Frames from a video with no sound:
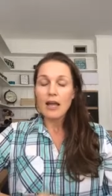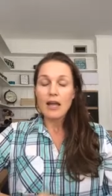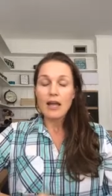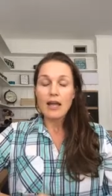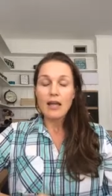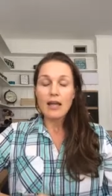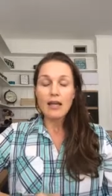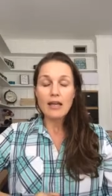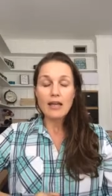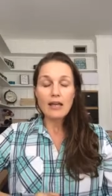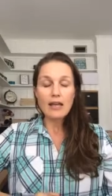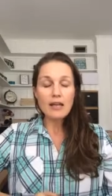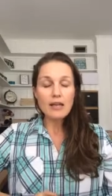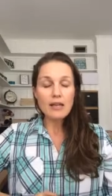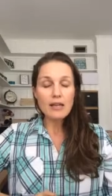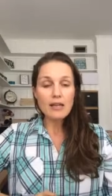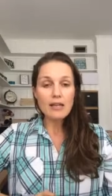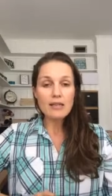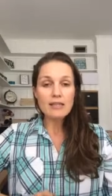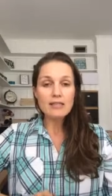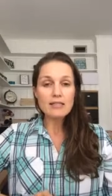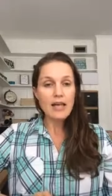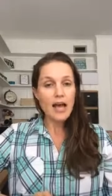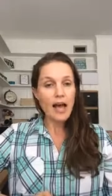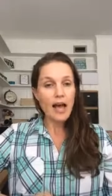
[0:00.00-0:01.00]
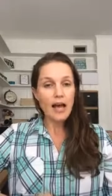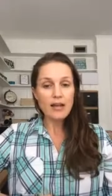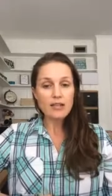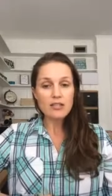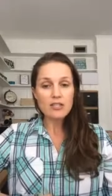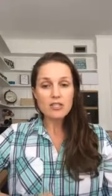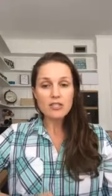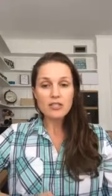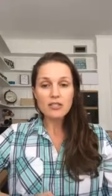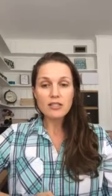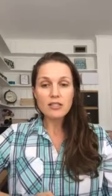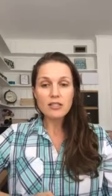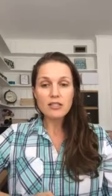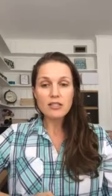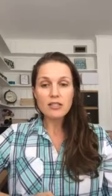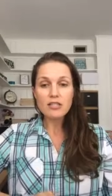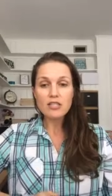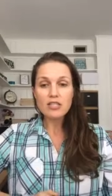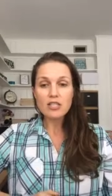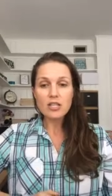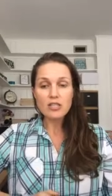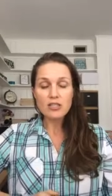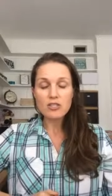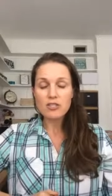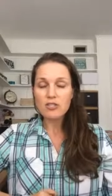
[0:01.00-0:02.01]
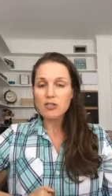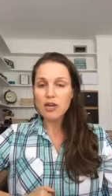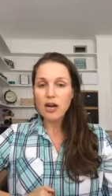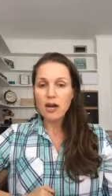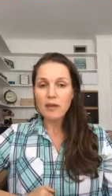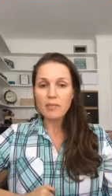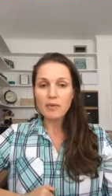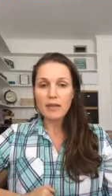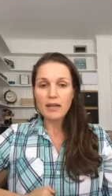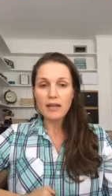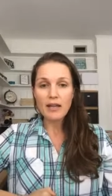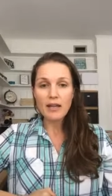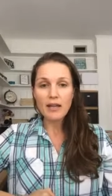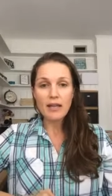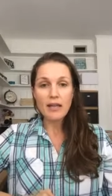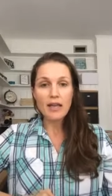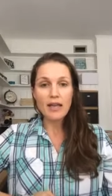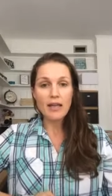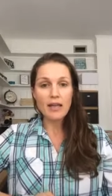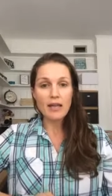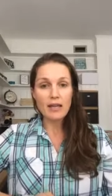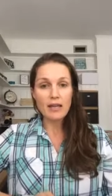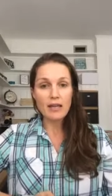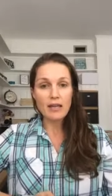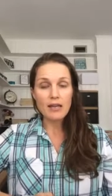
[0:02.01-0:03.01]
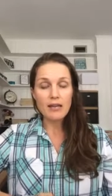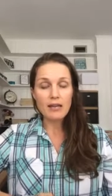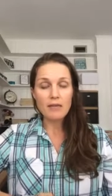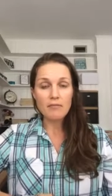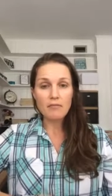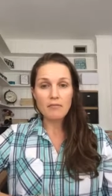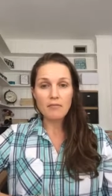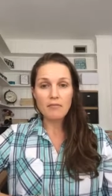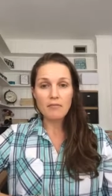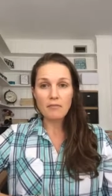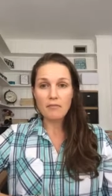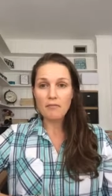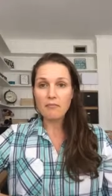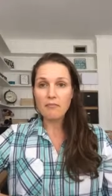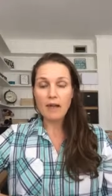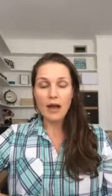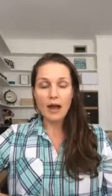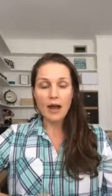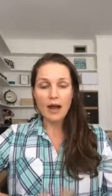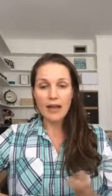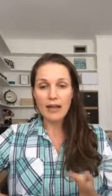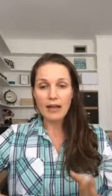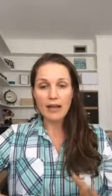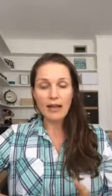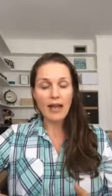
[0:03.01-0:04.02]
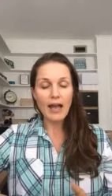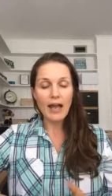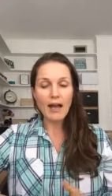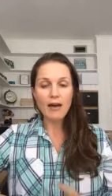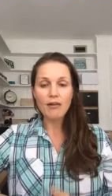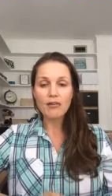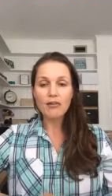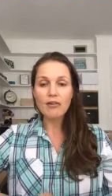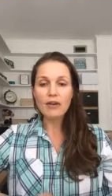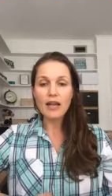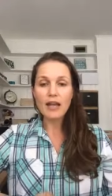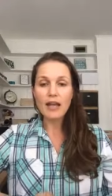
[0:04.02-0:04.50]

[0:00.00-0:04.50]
it is actually just dropping in my account.